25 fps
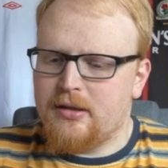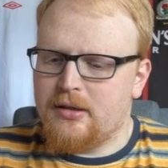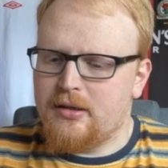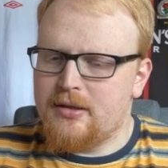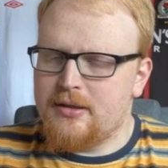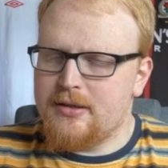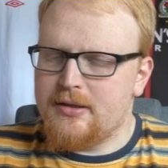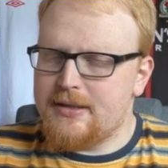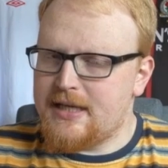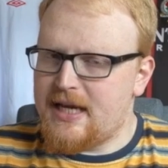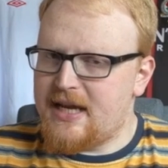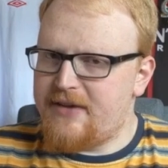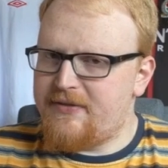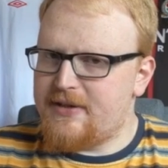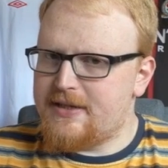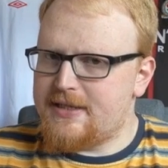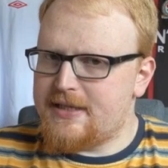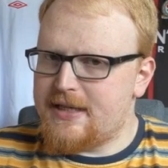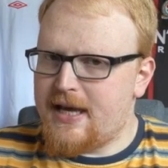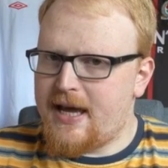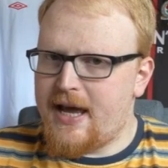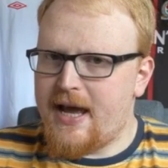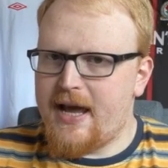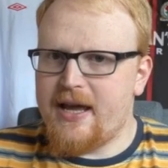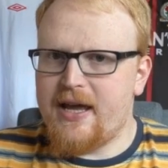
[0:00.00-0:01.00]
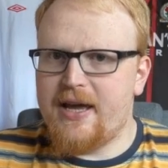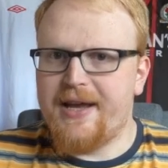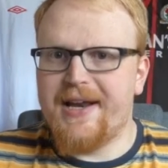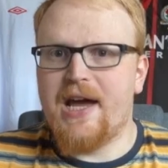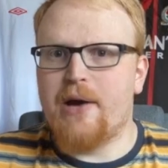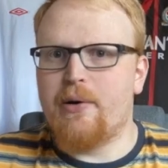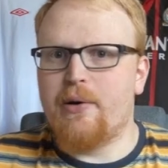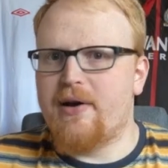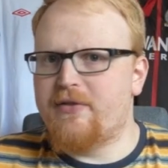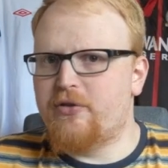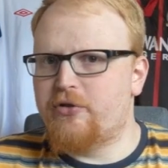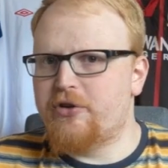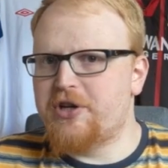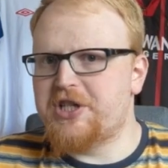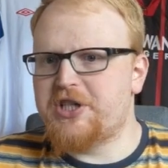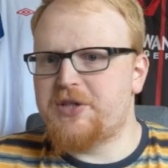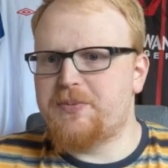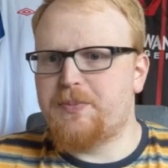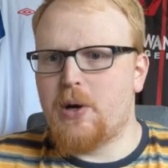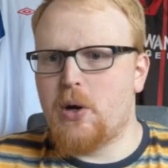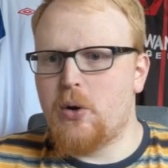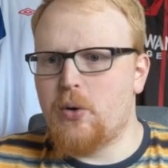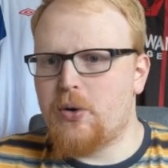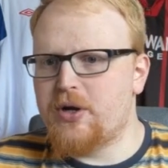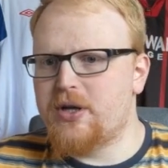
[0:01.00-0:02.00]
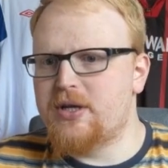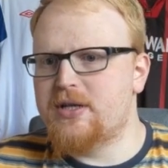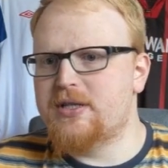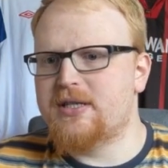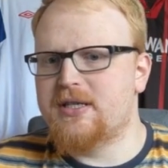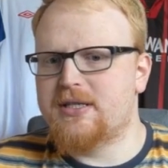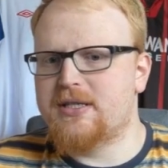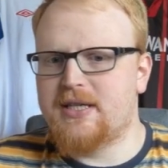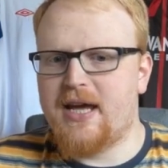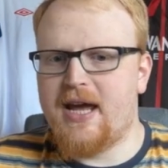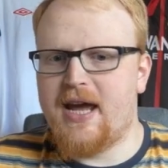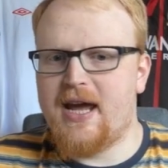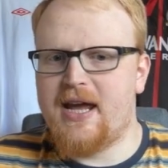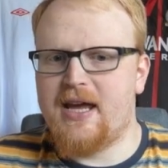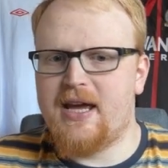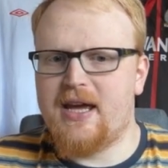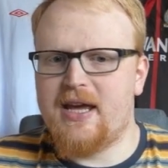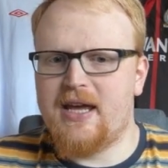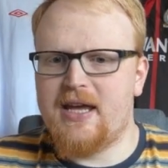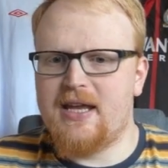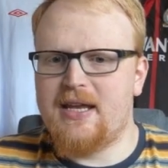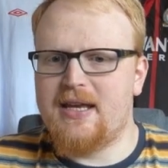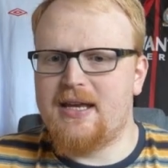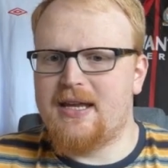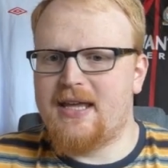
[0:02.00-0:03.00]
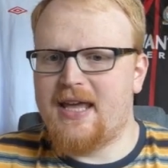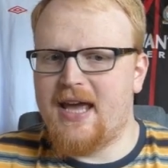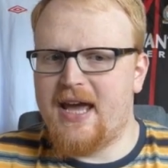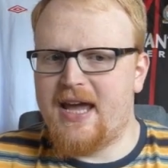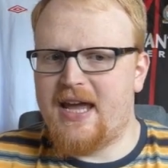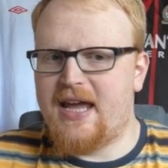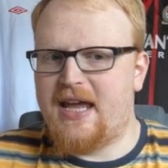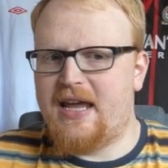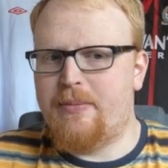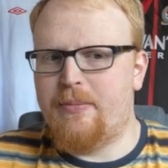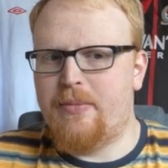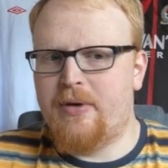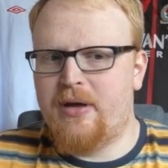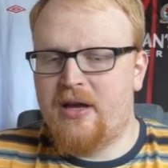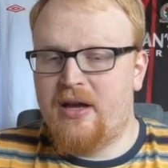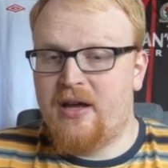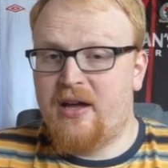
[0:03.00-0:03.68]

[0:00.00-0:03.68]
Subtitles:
David De Gea. Now, I've already spoken to De Gea in game